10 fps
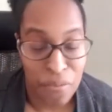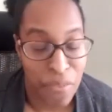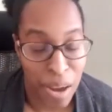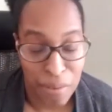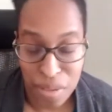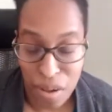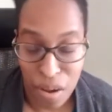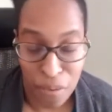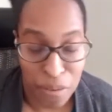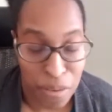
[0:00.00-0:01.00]
Favorite
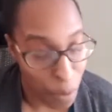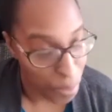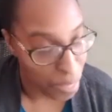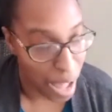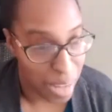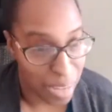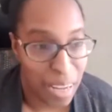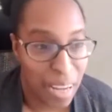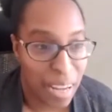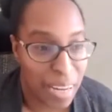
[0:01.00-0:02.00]
song, start with that,
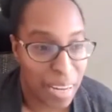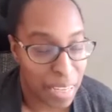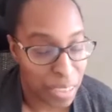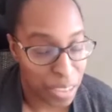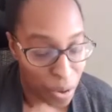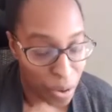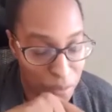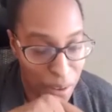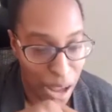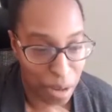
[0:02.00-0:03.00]
and then turn the
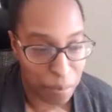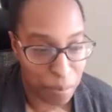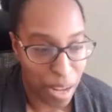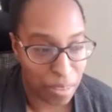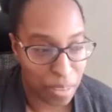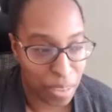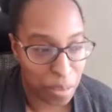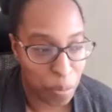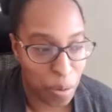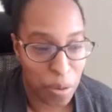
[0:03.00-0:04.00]
volume down to the
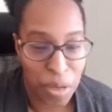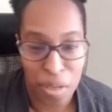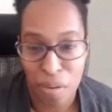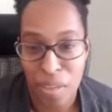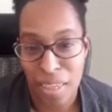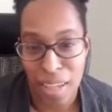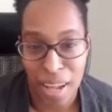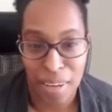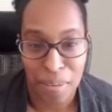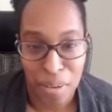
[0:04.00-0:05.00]
point where you don't need
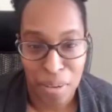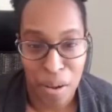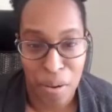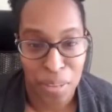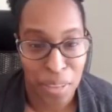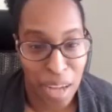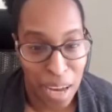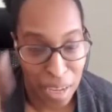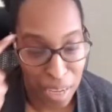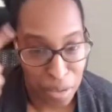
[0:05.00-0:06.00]
that song to kind of
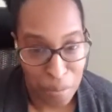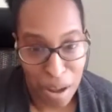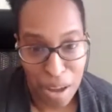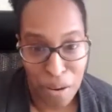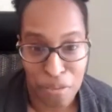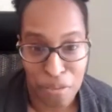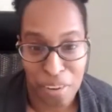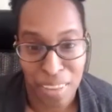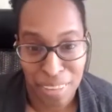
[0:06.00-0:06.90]
let your mind go free.